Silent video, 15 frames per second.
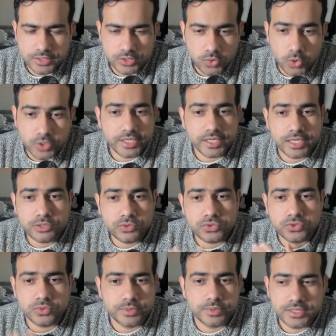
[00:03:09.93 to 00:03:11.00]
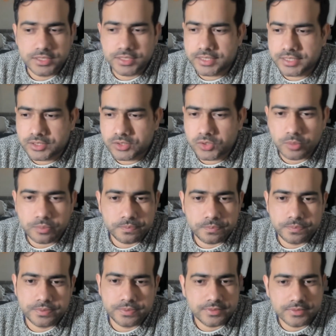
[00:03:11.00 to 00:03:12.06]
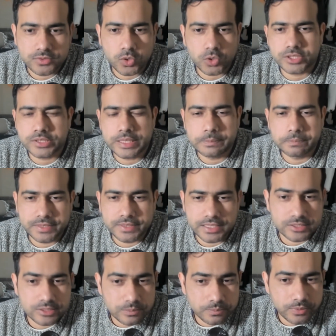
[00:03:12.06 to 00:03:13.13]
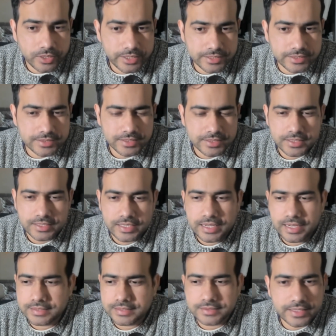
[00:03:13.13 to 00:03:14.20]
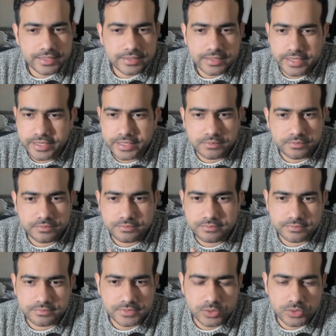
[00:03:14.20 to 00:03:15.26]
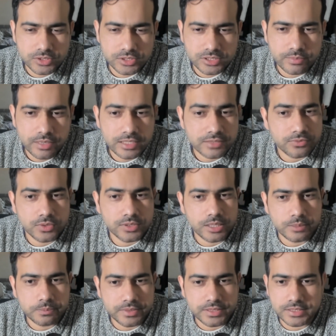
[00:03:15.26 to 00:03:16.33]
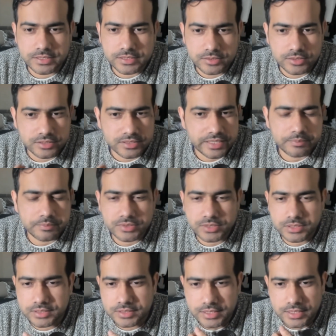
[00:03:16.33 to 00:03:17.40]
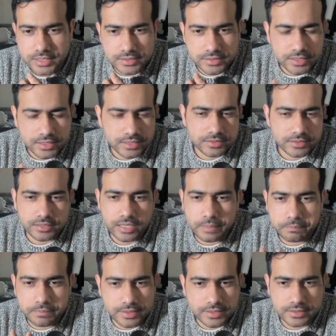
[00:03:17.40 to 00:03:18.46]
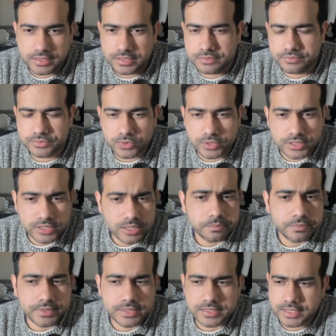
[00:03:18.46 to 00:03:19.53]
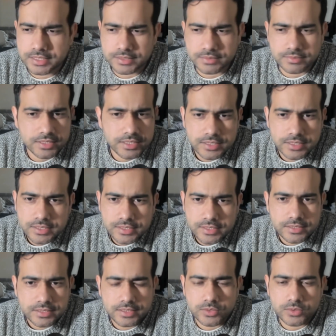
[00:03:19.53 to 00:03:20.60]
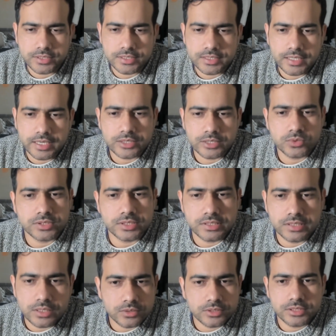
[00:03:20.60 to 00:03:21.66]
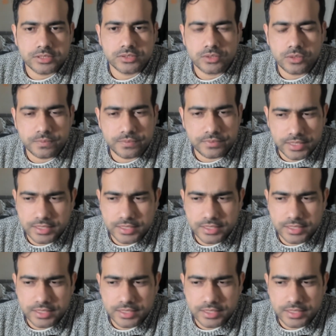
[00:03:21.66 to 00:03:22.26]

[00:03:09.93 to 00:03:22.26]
Nokia used to be a top-notch company at some point, and then came the smartphone companies, the Samsung and the Apple and few other companies, and it had to shut down itself.